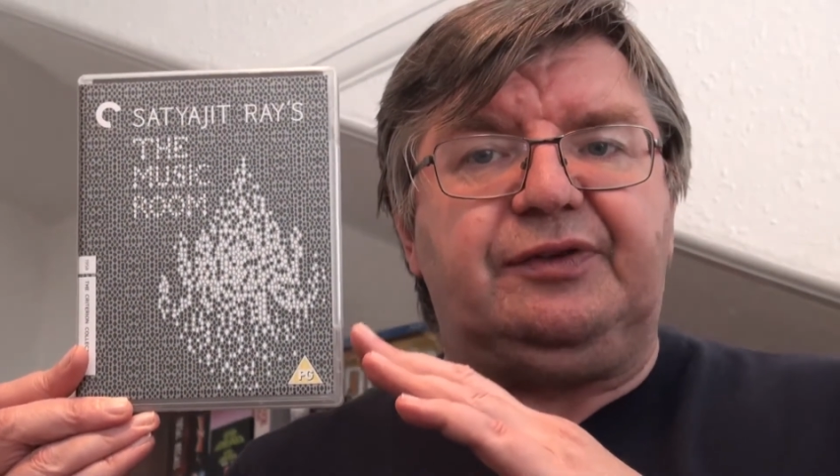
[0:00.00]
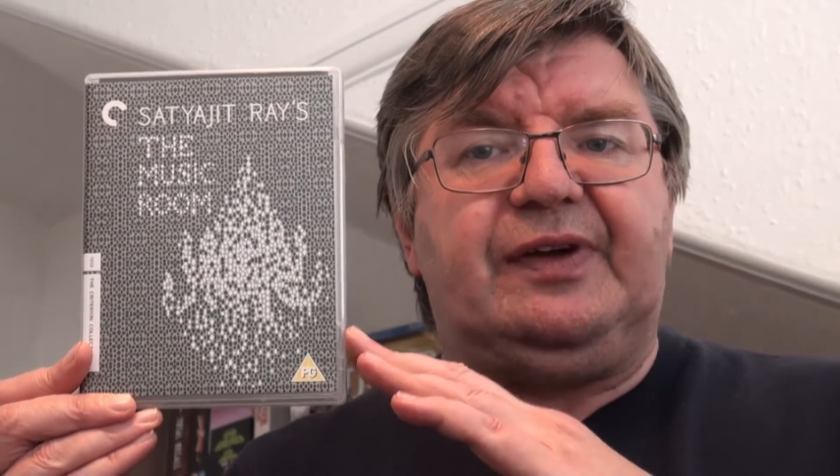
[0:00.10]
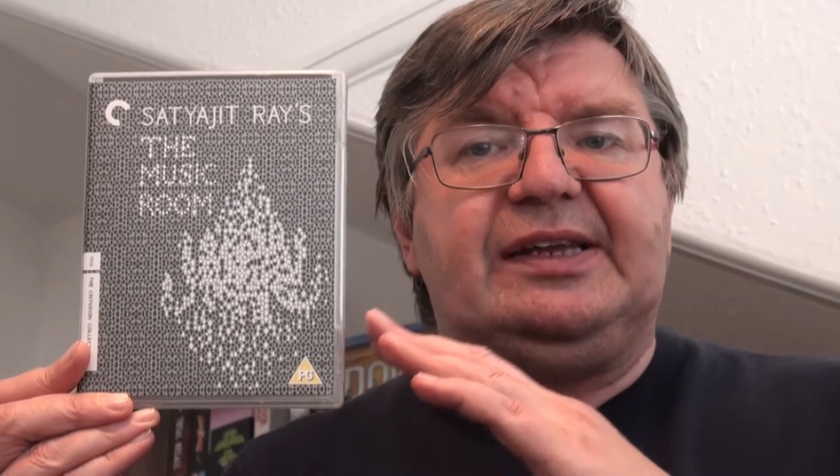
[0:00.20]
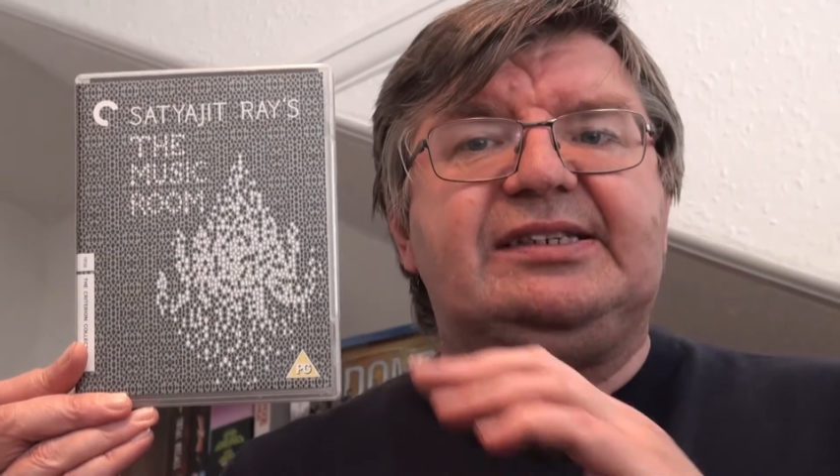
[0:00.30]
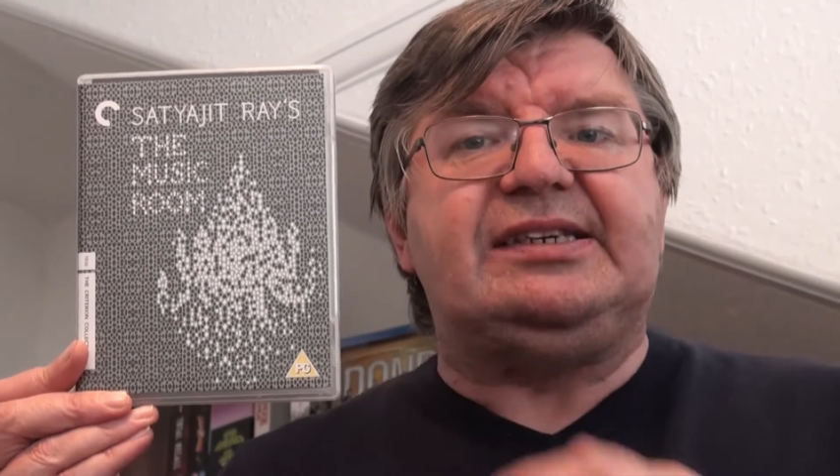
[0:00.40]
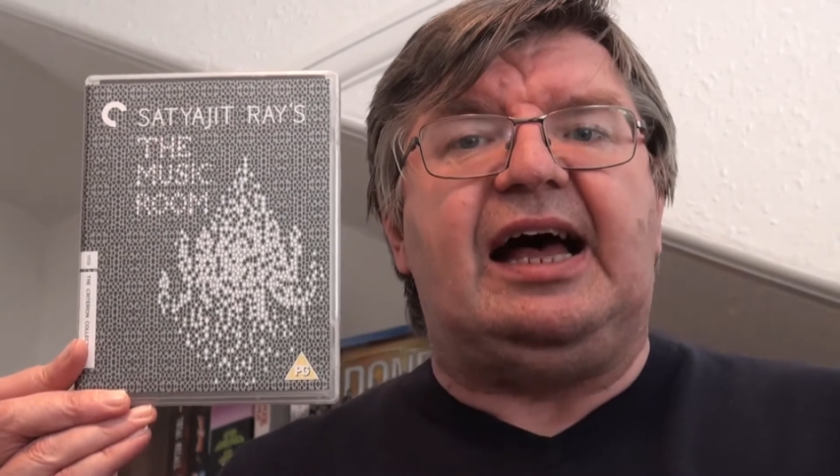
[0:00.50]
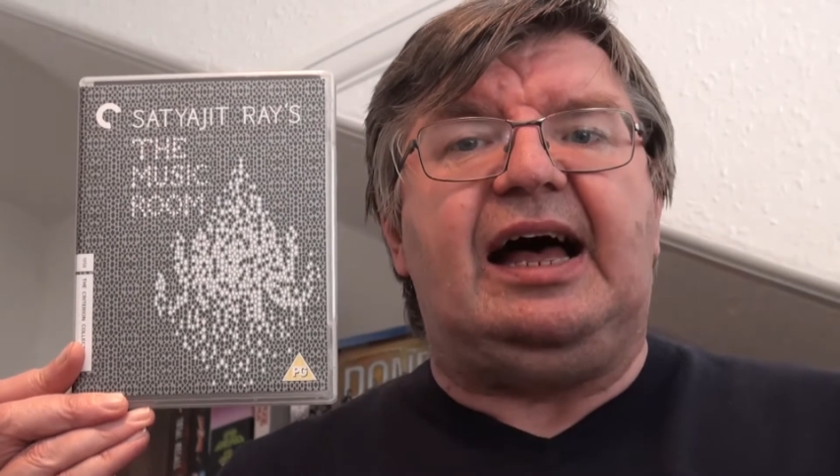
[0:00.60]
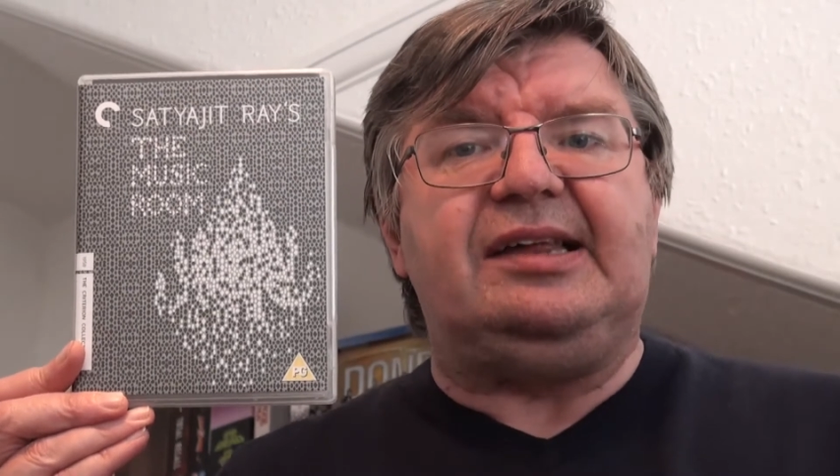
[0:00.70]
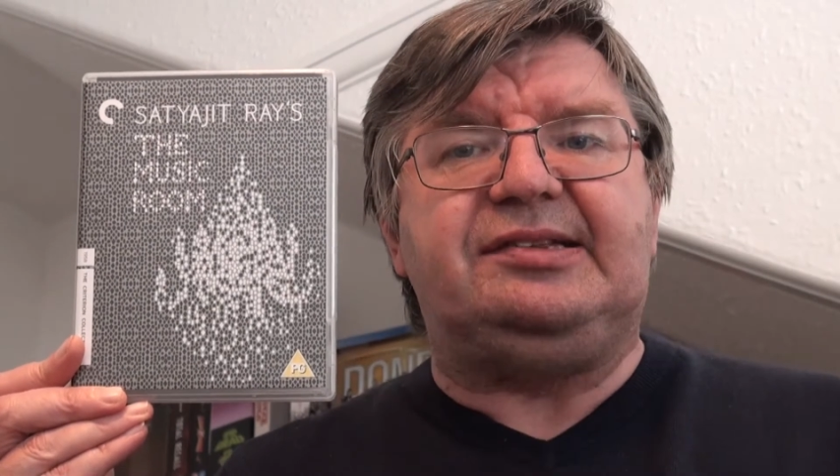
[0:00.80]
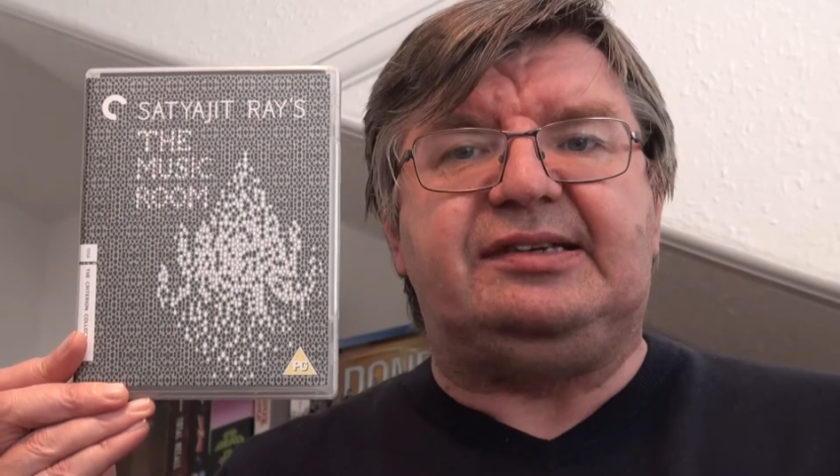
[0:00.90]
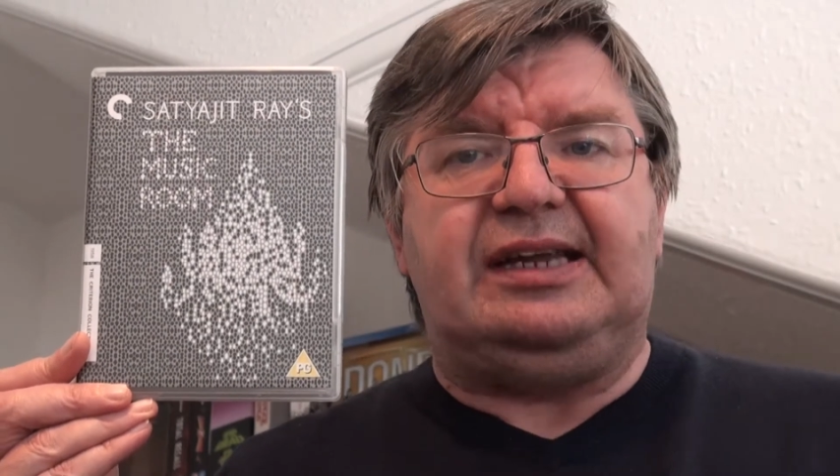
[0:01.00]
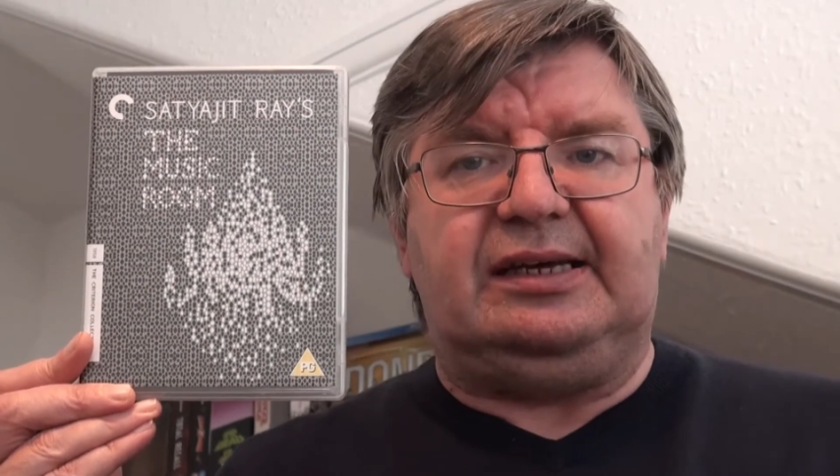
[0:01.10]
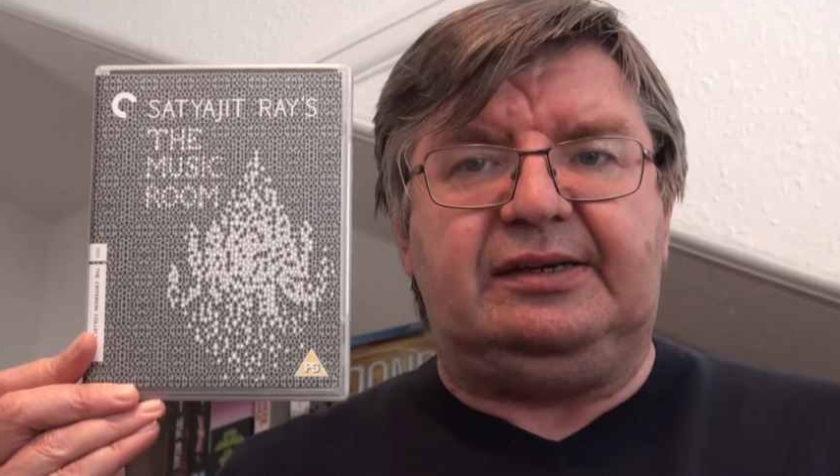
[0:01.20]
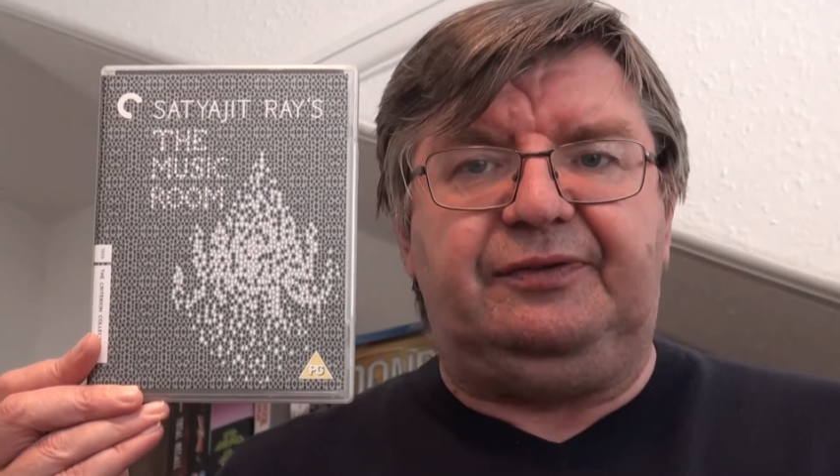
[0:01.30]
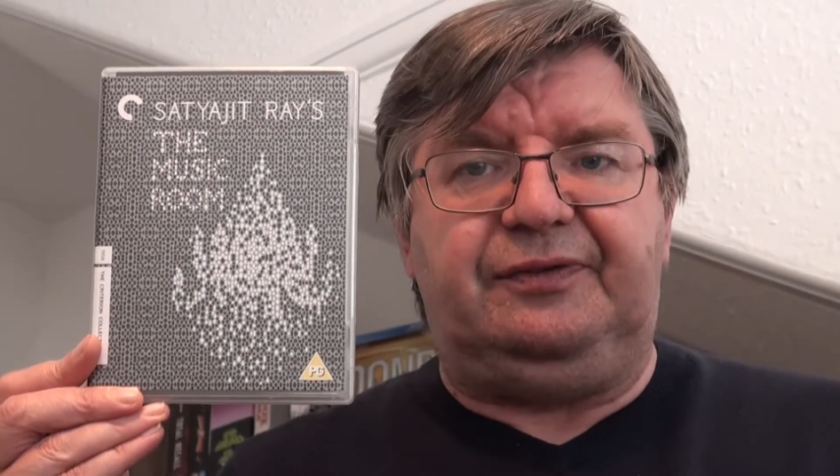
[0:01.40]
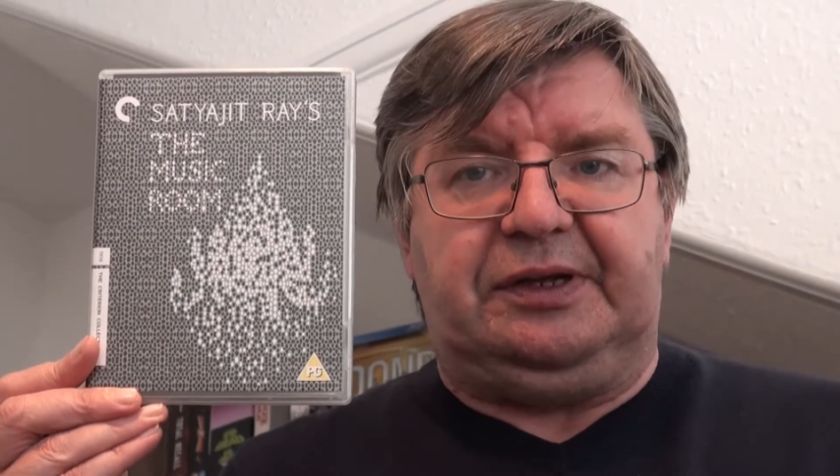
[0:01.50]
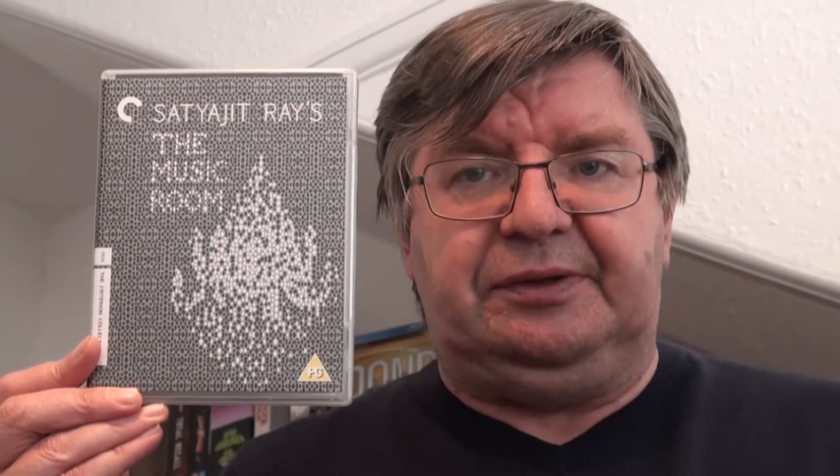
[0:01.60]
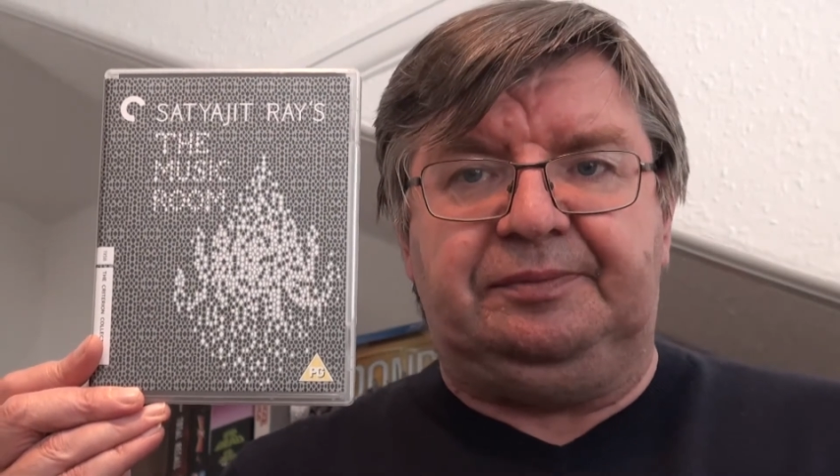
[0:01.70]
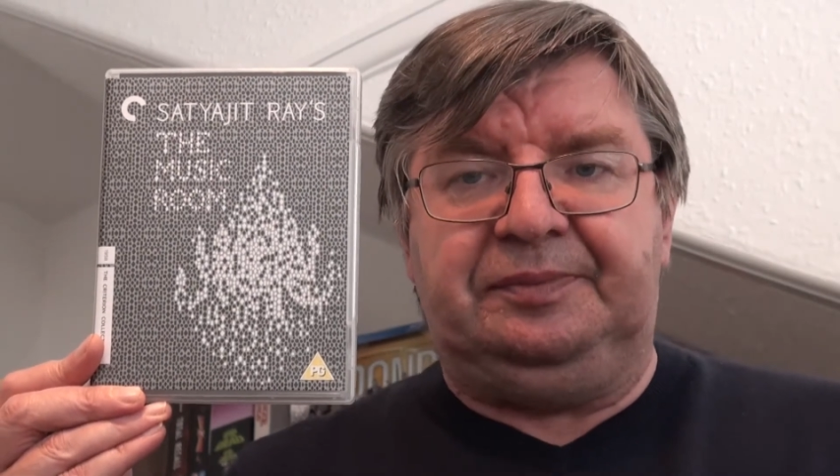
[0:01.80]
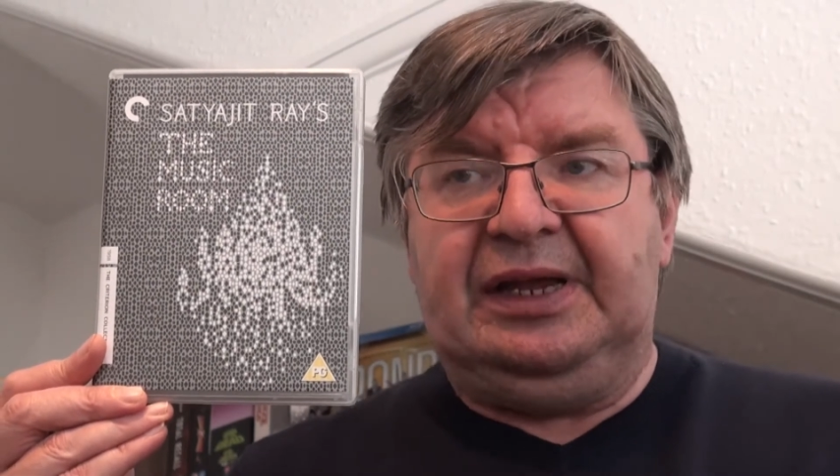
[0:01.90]
fantastic
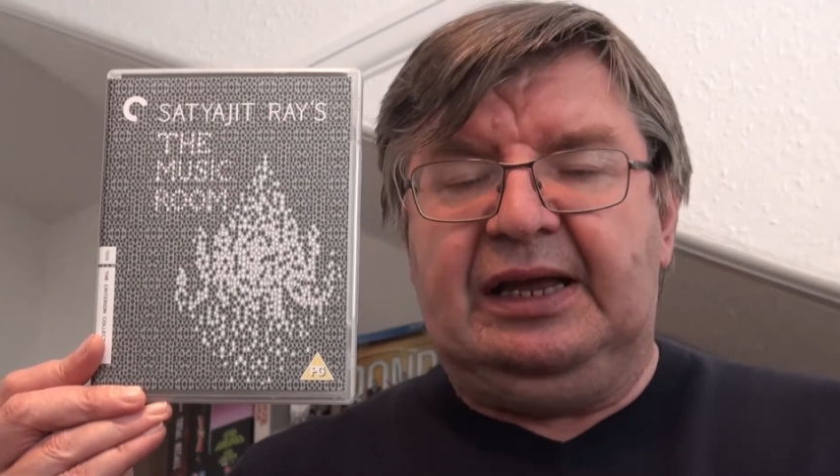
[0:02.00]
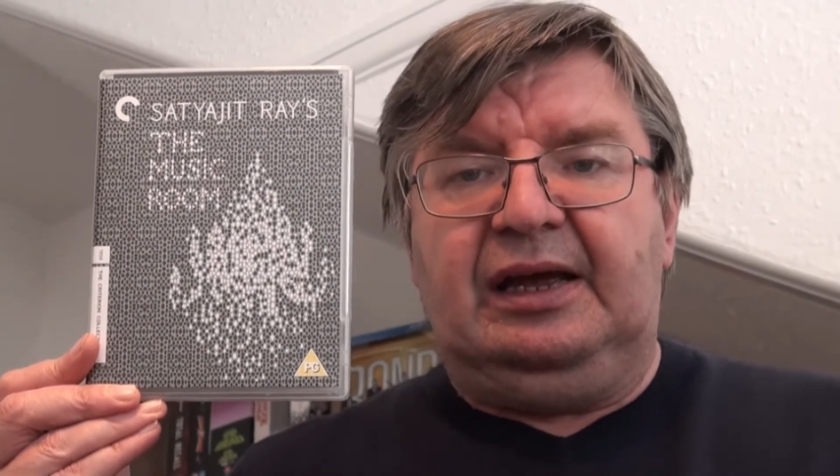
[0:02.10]
film